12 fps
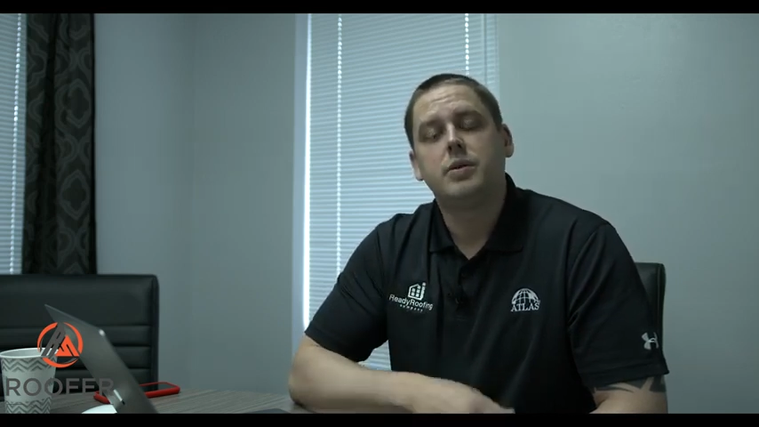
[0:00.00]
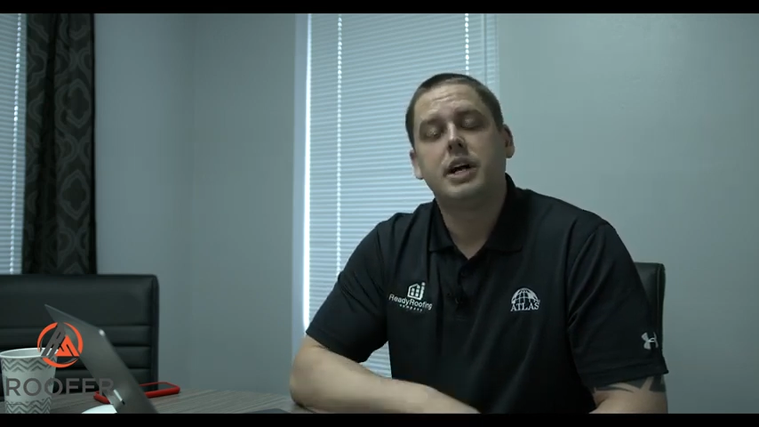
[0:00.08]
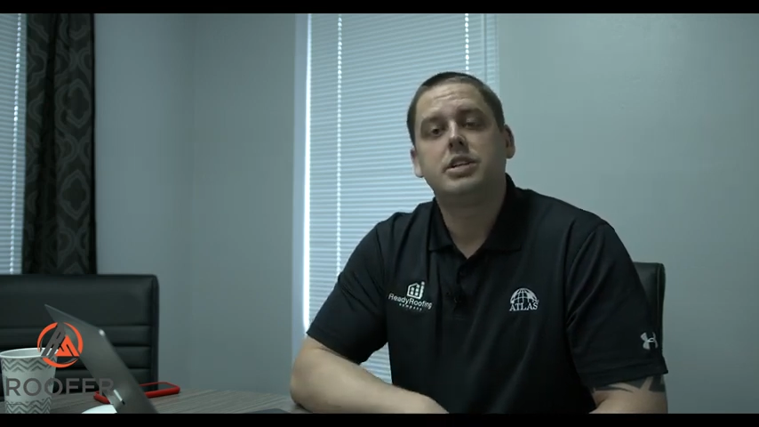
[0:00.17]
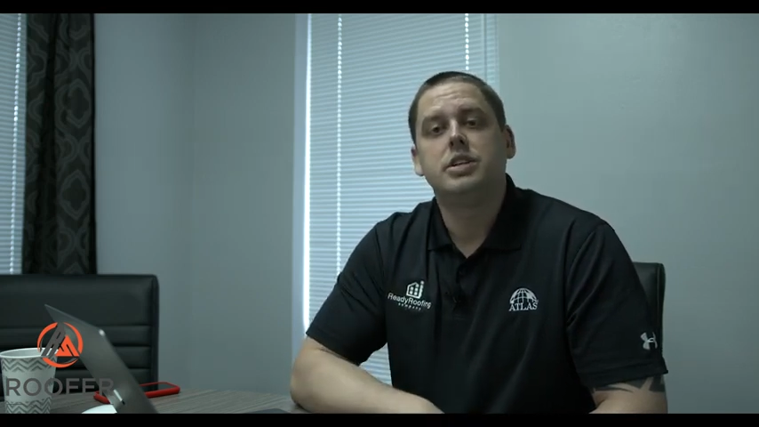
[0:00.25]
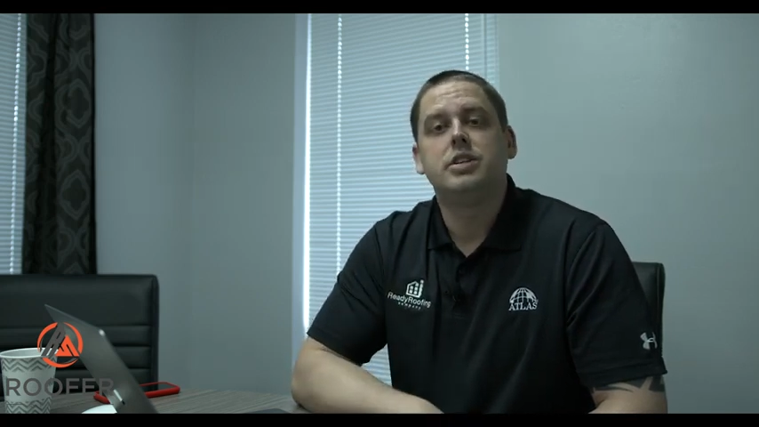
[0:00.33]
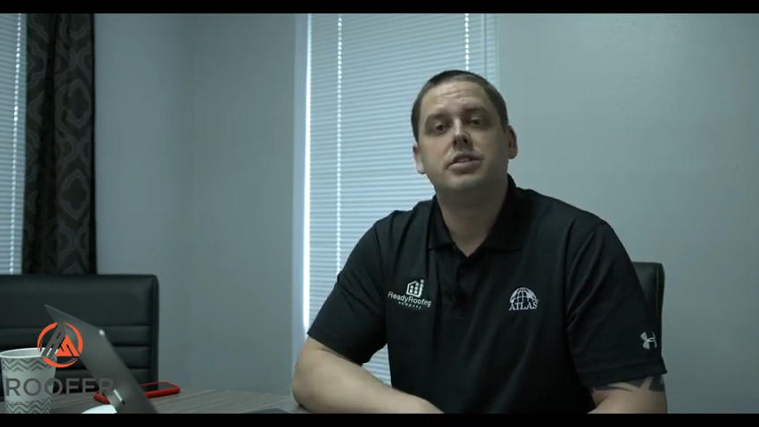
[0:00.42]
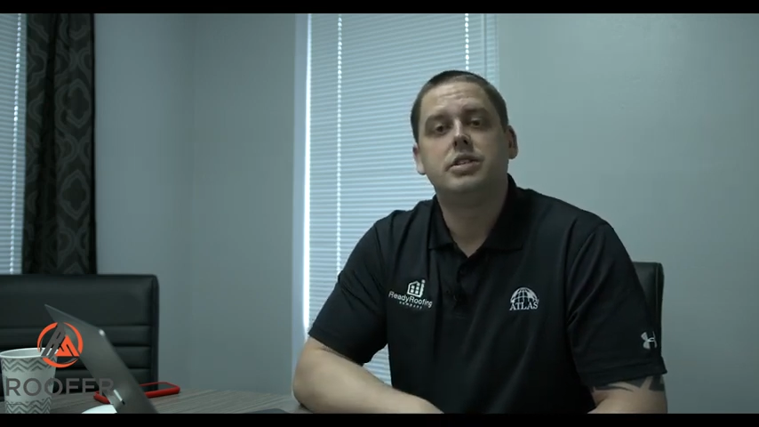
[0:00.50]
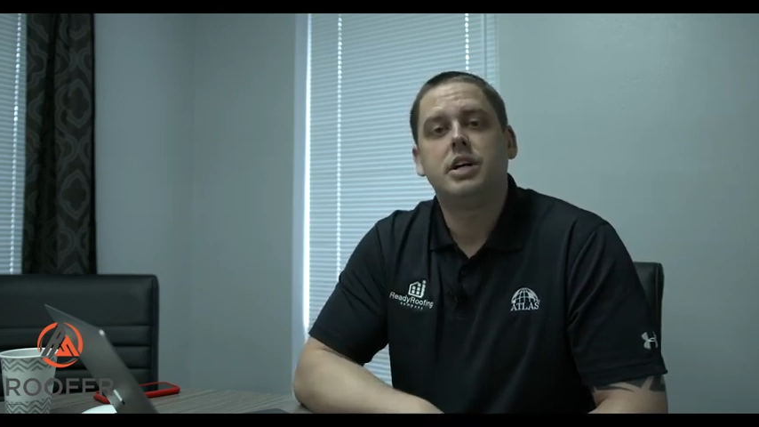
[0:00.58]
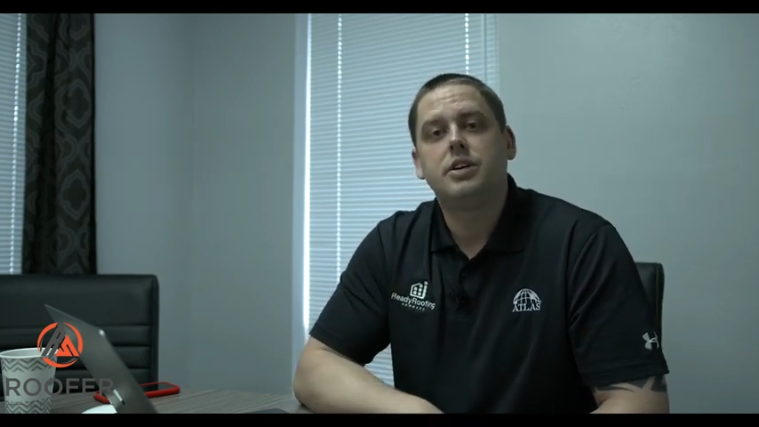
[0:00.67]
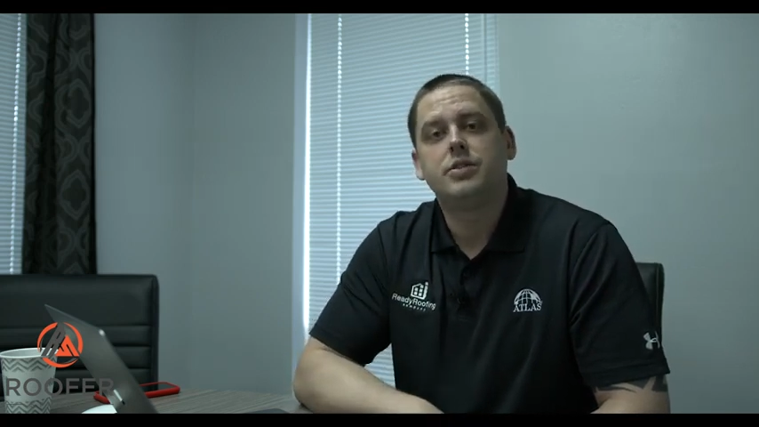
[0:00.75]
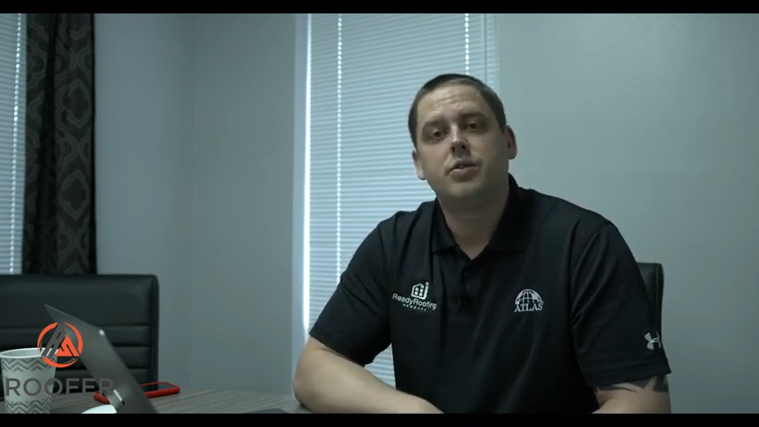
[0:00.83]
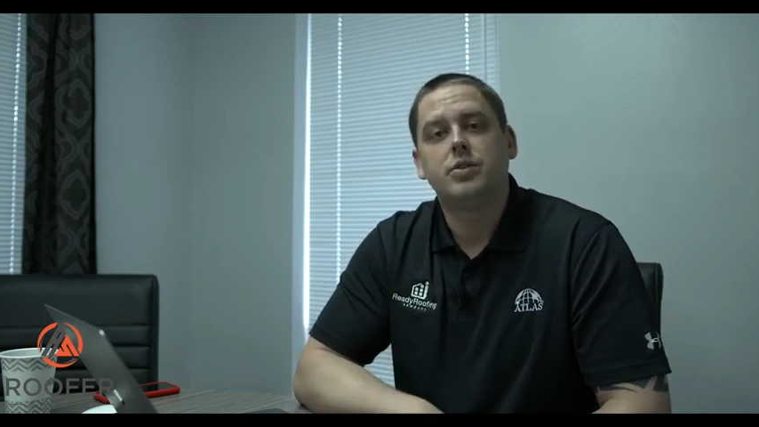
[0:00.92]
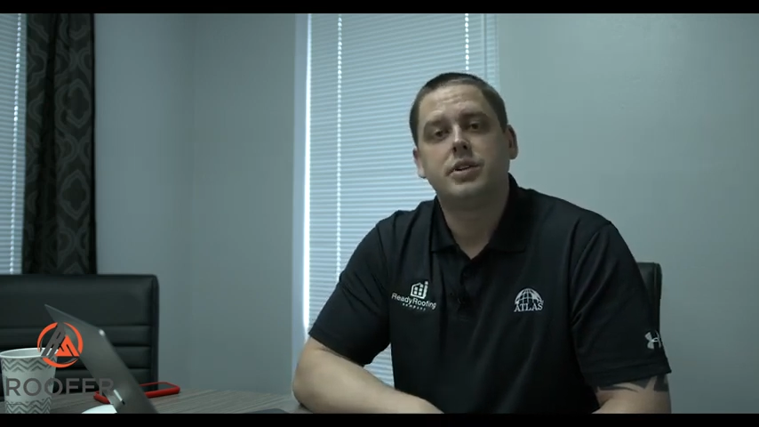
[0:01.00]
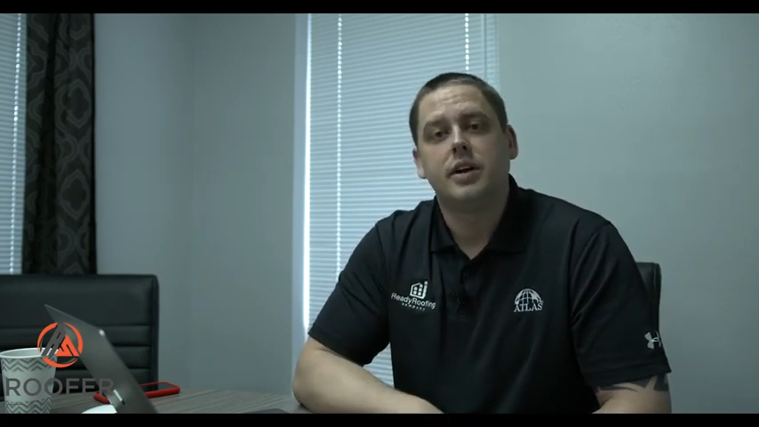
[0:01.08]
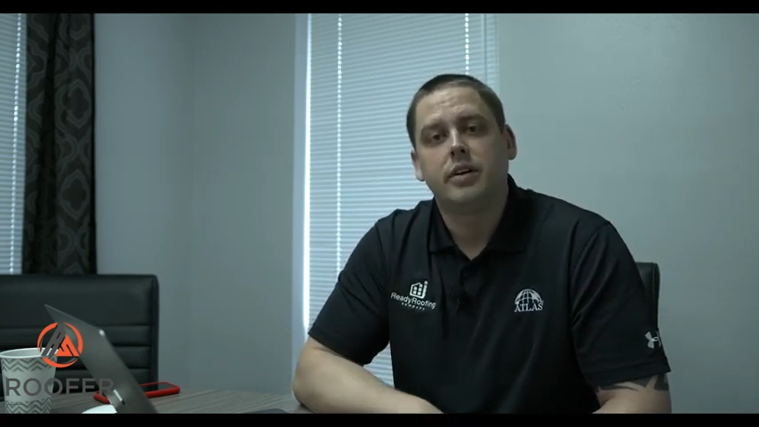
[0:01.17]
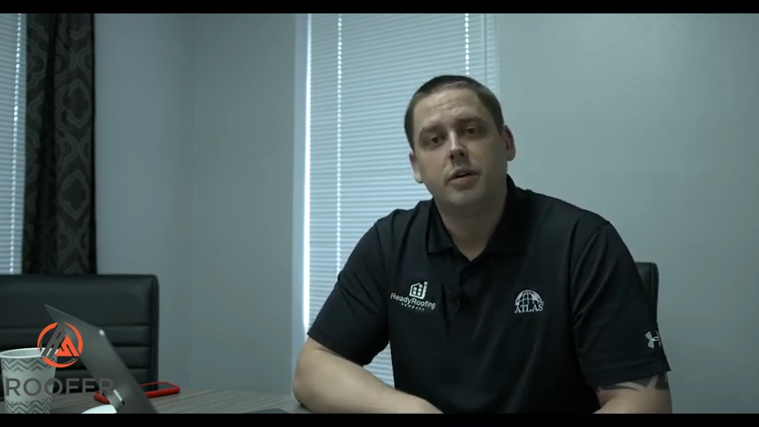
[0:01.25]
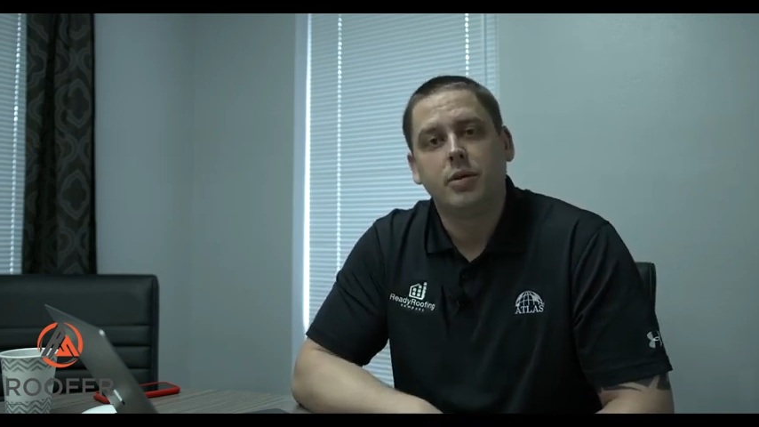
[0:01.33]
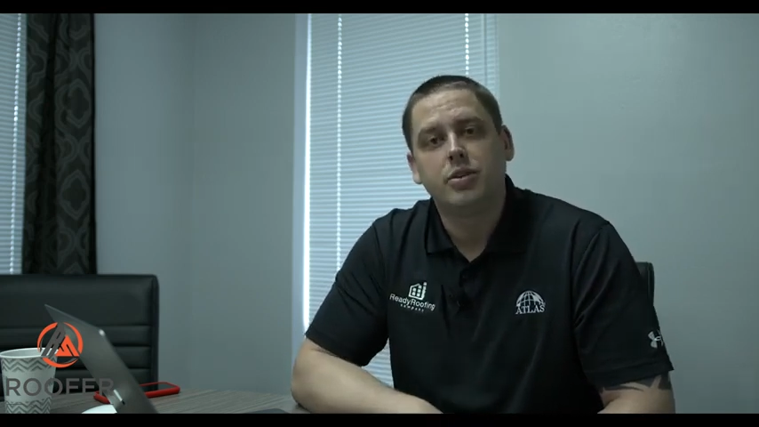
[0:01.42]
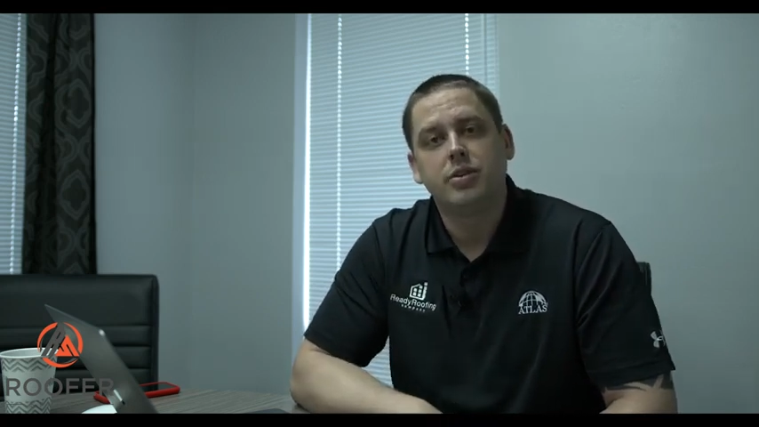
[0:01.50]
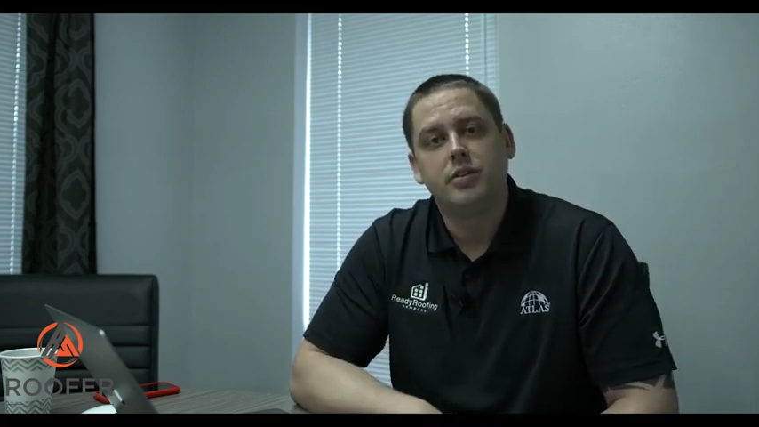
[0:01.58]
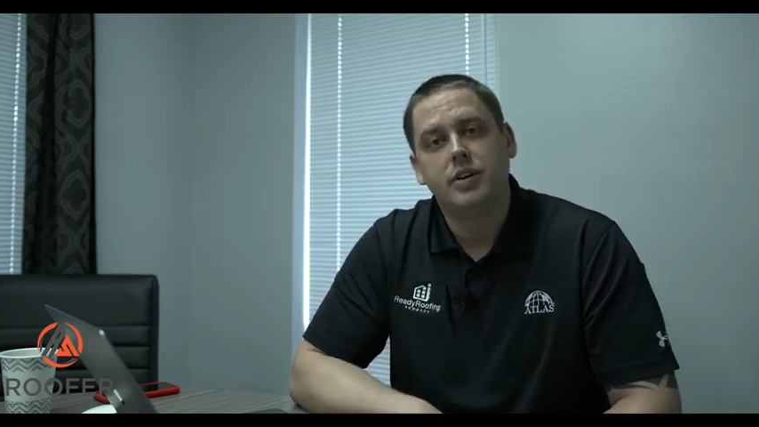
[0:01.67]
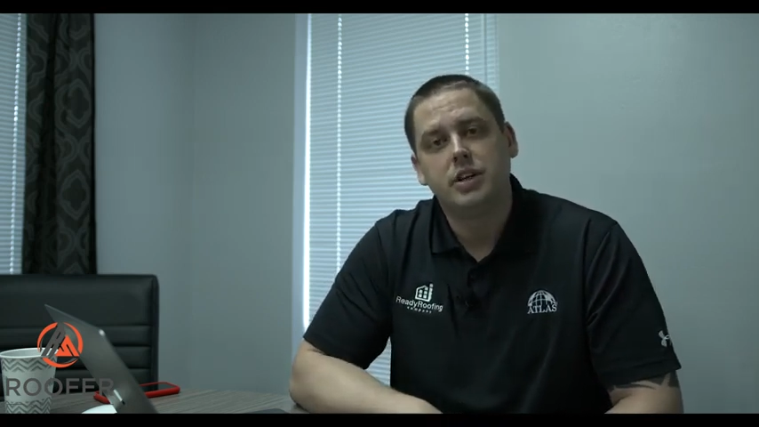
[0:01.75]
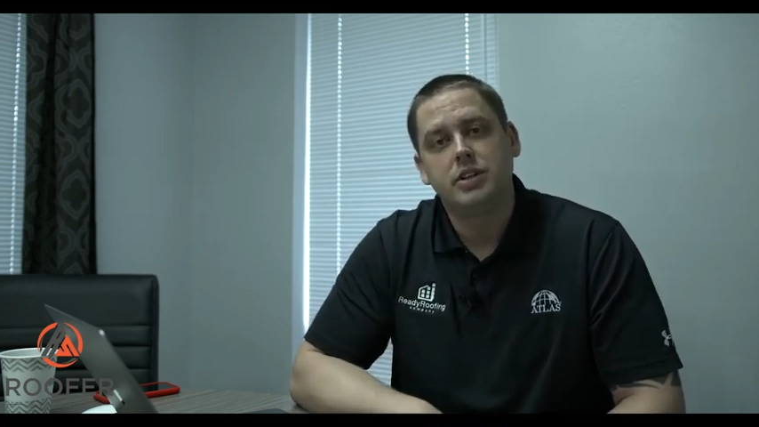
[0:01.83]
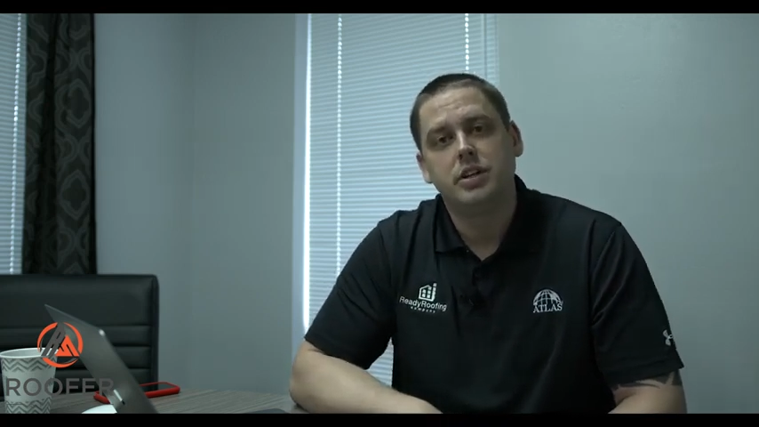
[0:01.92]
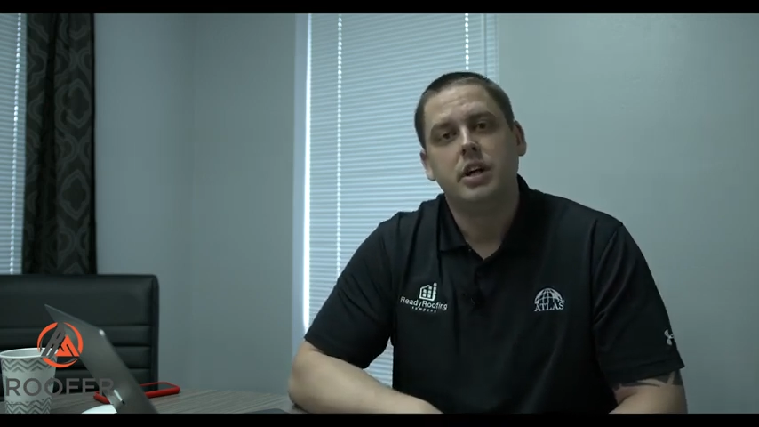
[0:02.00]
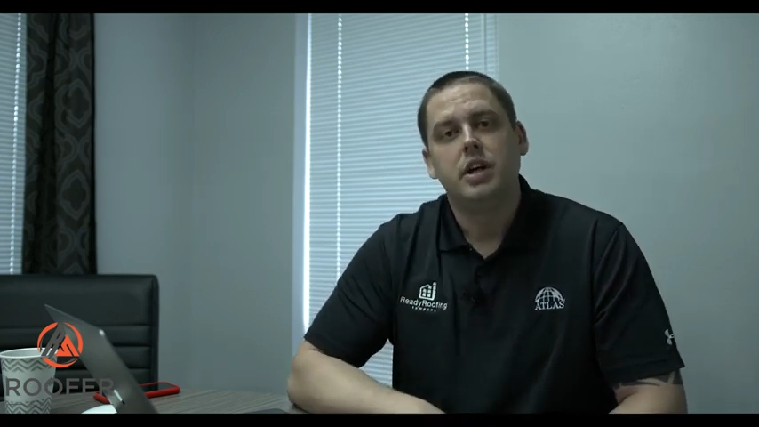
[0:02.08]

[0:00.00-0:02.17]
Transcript: We actually use Salesforce in our commercial division,